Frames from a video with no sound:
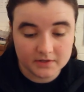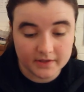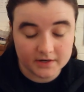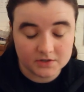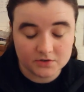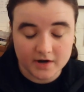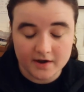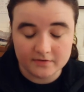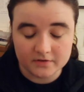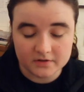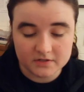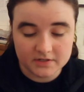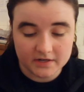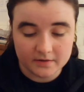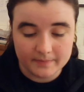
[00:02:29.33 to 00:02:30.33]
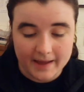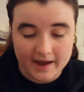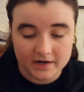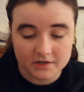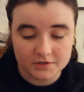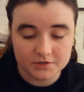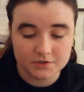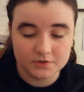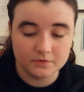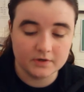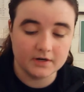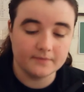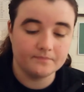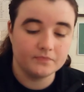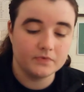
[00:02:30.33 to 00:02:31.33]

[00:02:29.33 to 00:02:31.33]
like travelers on a package tour.